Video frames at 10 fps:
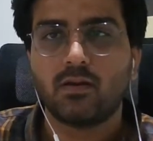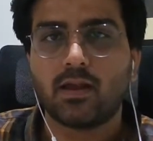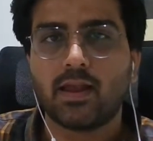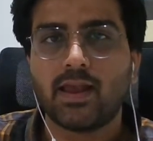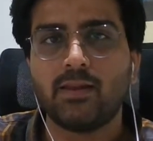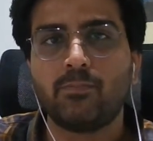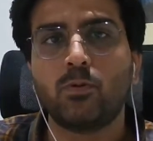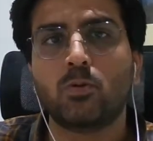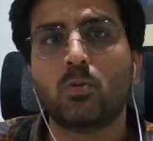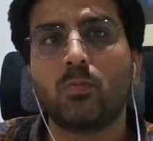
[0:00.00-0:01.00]
help
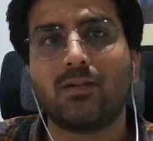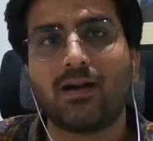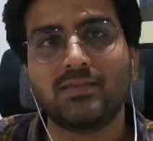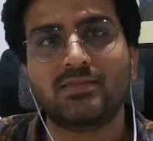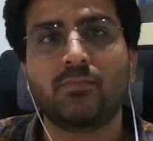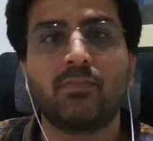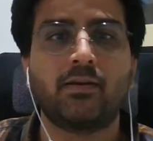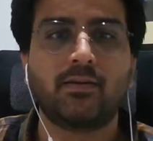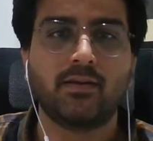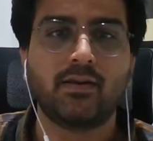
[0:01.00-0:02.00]
you to answer
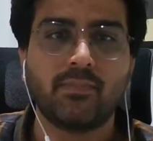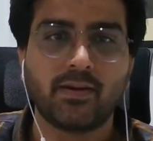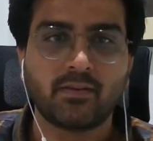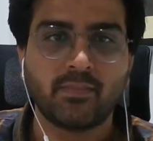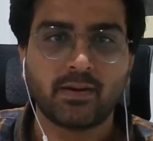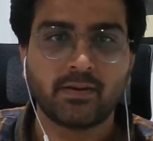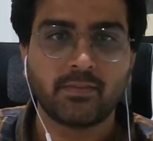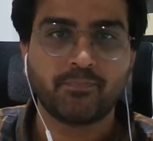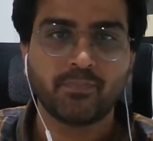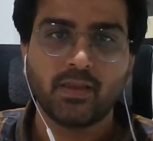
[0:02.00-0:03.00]
better in a better manner.
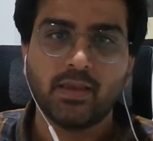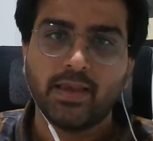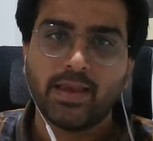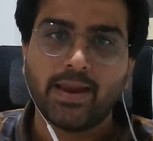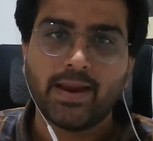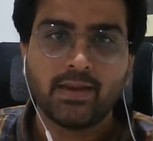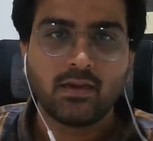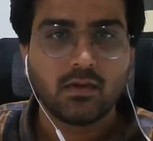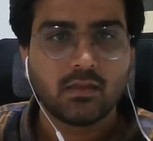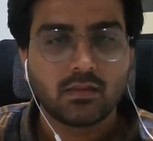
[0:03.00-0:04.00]

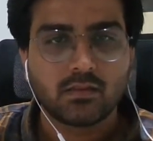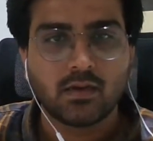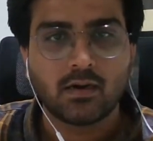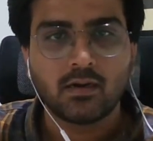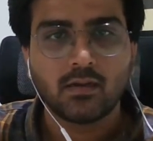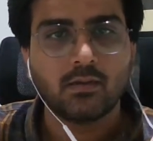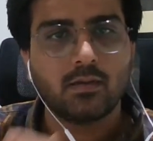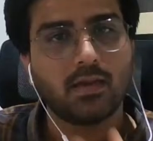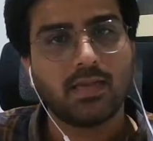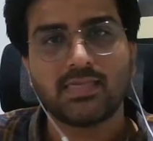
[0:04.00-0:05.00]
And third,
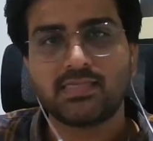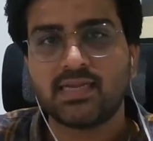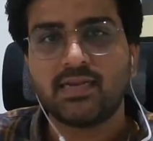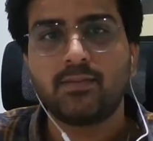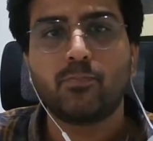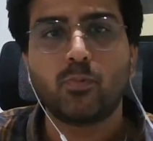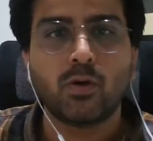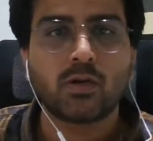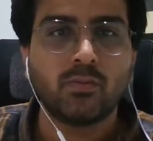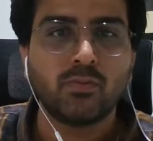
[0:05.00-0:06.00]
as I said,
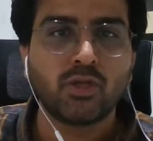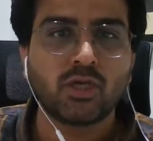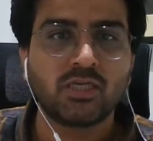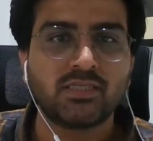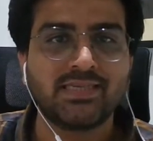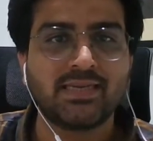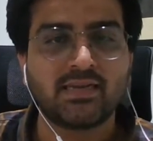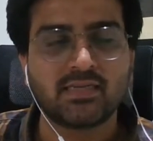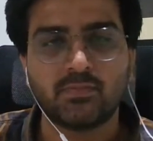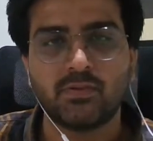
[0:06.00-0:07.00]
poor communication and
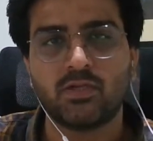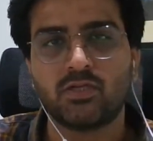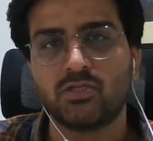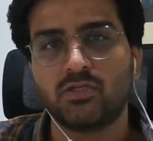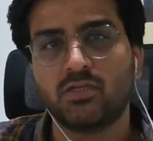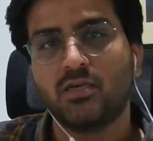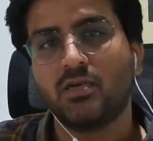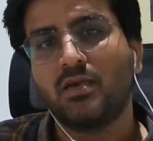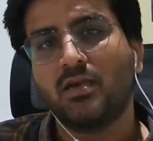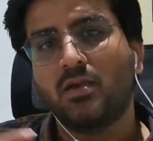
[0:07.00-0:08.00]
explanation.
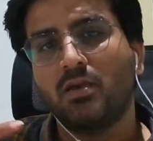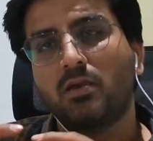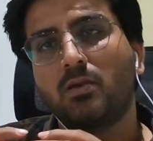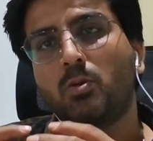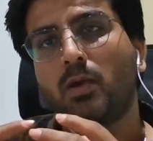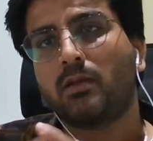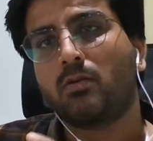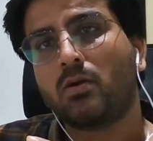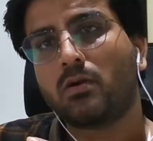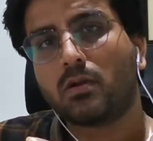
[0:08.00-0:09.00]
You are
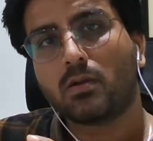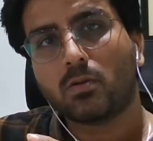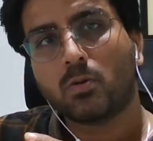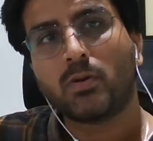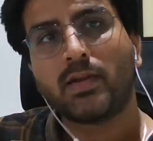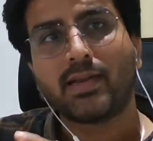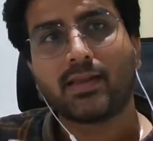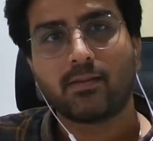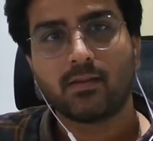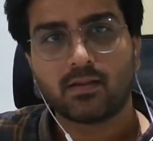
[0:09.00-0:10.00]
not good
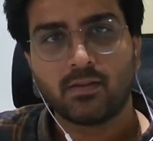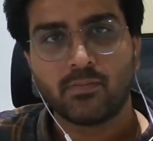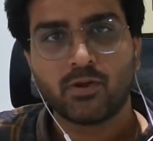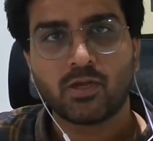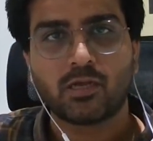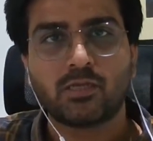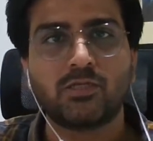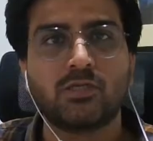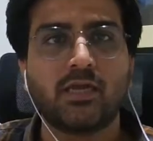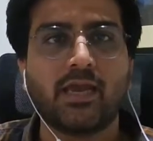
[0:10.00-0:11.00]
at
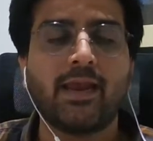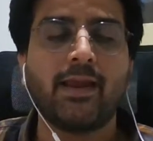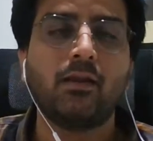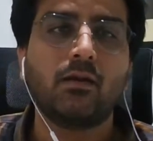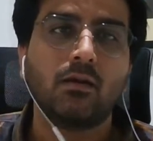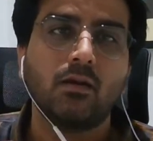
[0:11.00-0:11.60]
communication and